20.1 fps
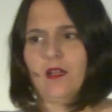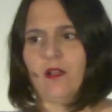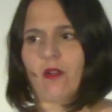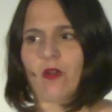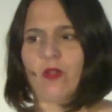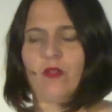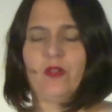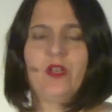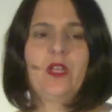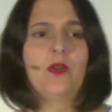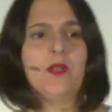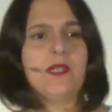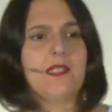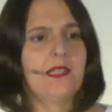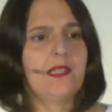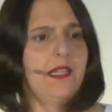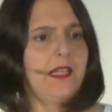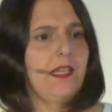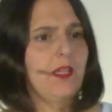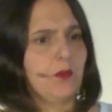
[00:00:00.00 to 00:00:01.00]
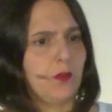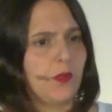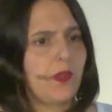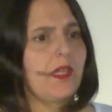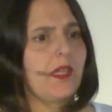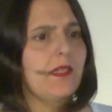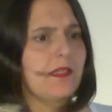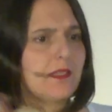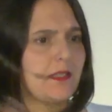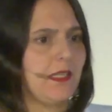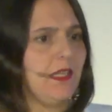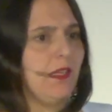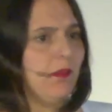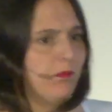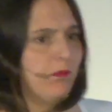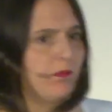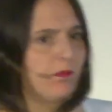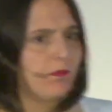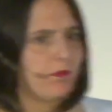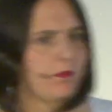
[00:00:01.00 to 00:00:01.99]
Rodrigo is leading with his
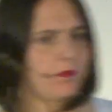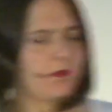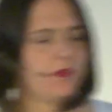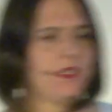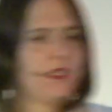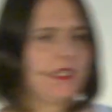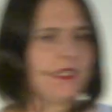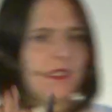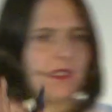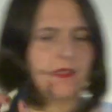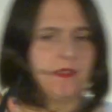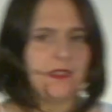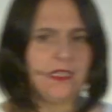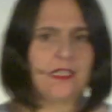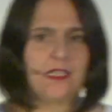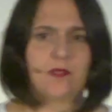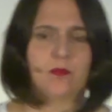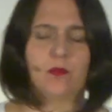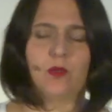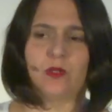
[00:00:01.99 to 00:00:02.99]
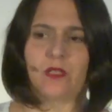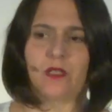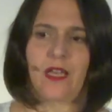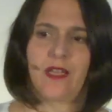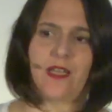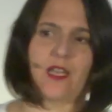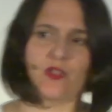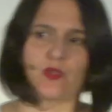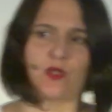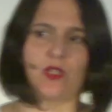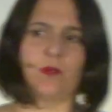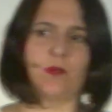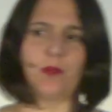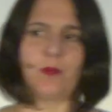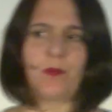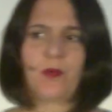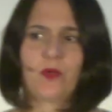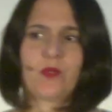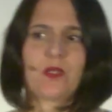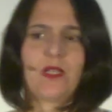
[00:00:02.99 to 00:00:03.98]
team. This multinational
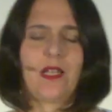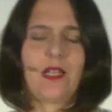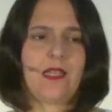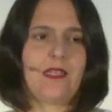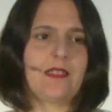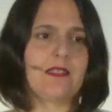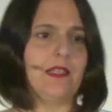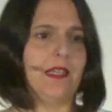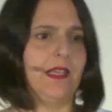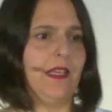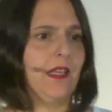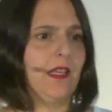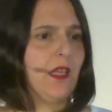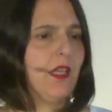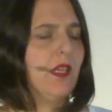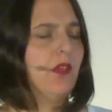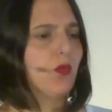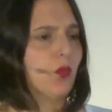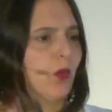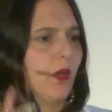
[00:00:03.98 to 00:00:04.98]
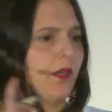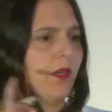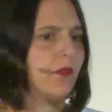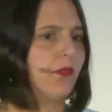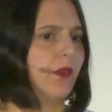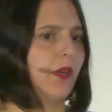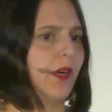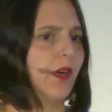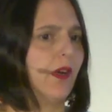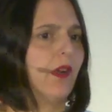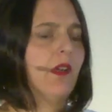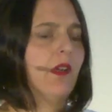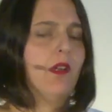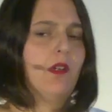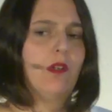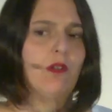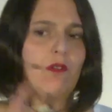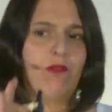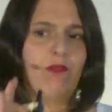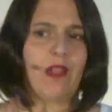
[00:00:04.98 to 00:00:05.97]
proposal that he's leading is one of our
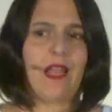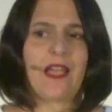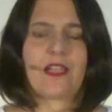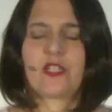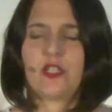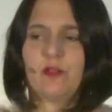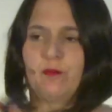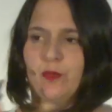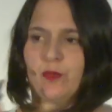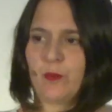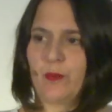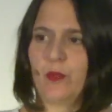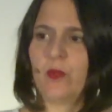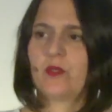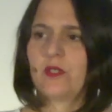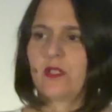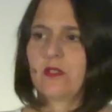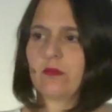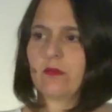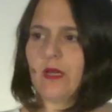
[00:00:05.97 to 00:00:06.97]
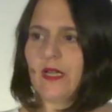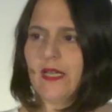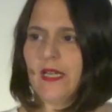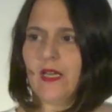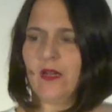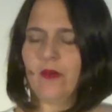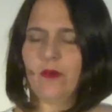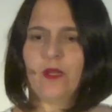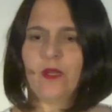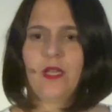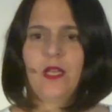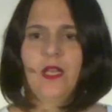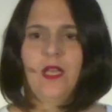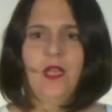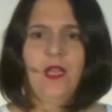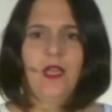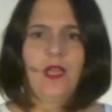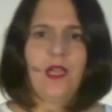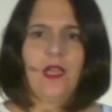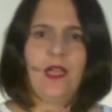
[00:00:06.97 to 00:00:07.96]
flagship proposals right now,
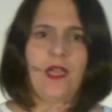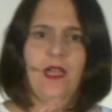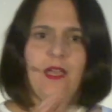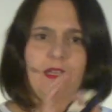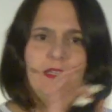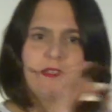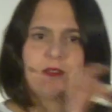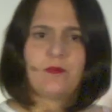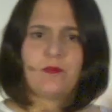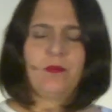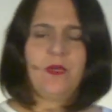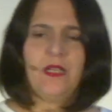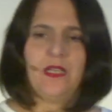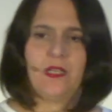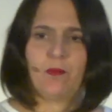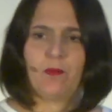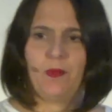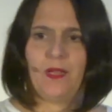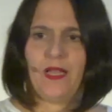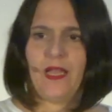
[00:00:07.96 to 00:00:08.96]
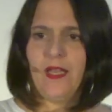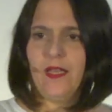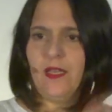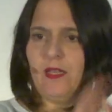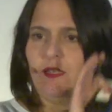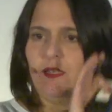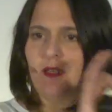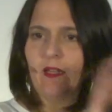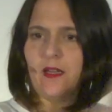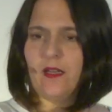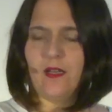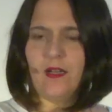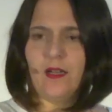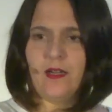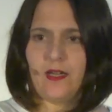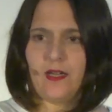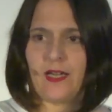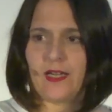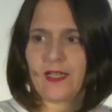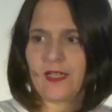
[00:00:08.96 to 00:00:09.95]
and it's been applied in
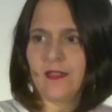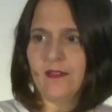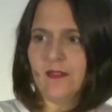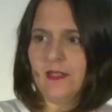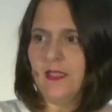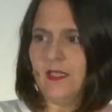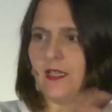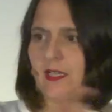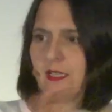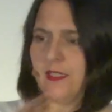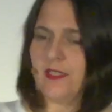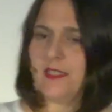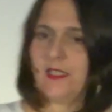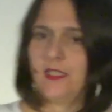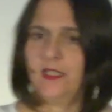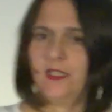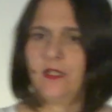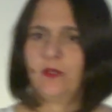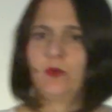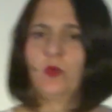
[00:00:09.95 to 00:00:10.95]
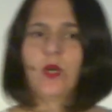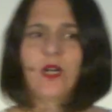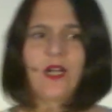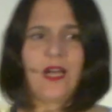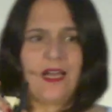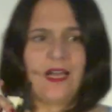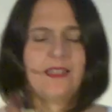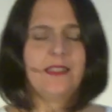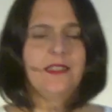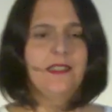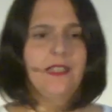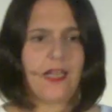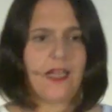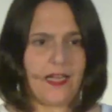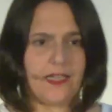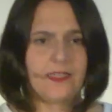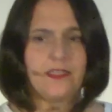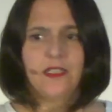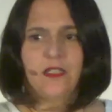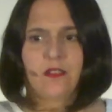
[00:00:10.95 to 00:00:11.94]
Argentina and Chile, where the
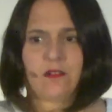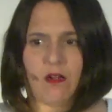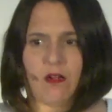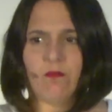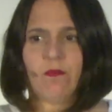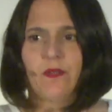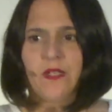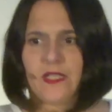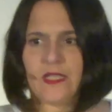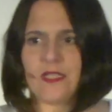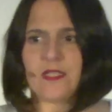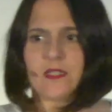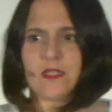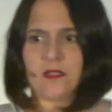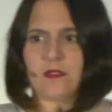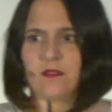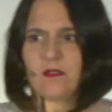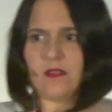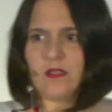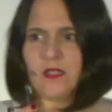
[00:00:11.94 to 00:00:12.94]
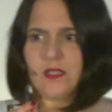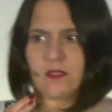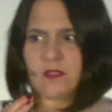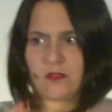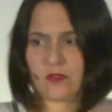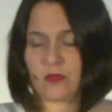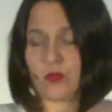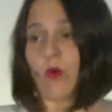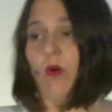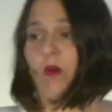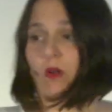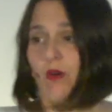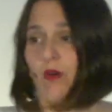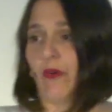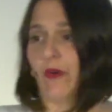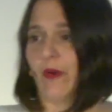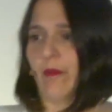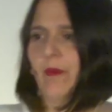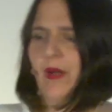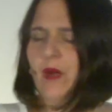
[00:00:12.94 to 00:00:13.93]
hunting conflict is
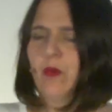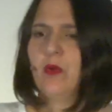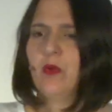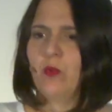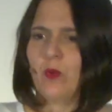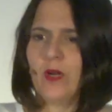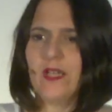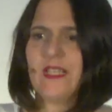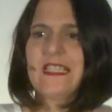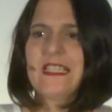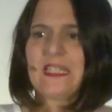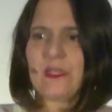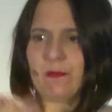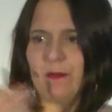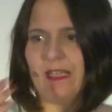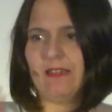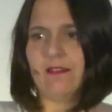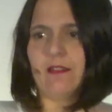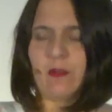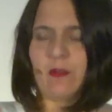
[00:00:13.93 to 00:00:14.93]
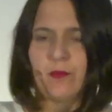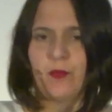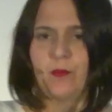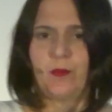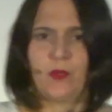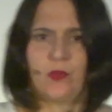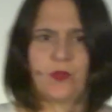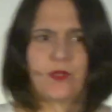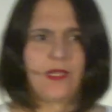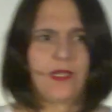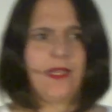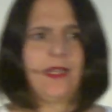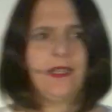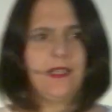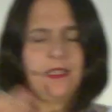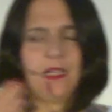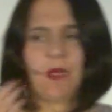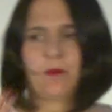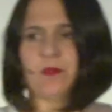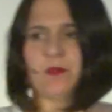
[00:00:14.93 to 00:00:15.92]
stronger. But we want to expand that proposal and
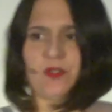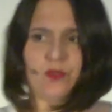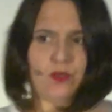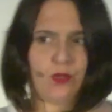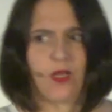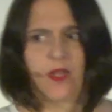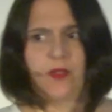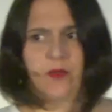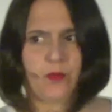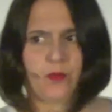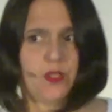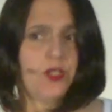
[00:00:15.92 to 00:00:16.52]
adapt it to other